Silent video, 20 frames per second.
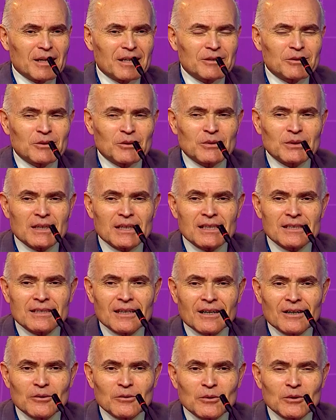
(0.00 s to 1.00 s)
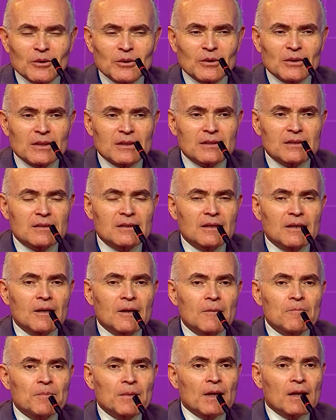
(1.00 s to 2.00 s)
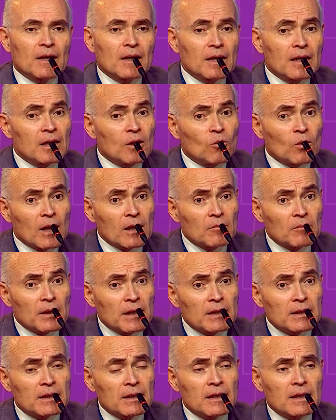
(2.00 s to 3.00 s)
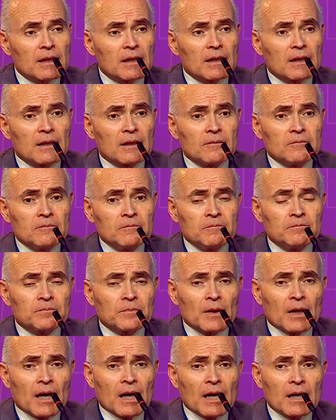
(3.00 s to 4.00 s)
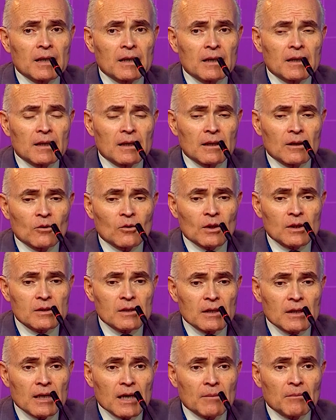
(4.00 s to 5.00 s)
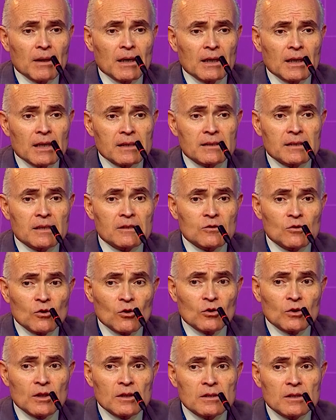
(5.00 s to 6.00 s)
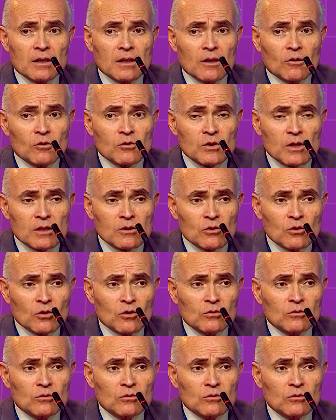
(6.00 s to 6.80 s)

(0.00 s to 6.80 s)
APEC host economy. It seems like these will be happening every 8 years also.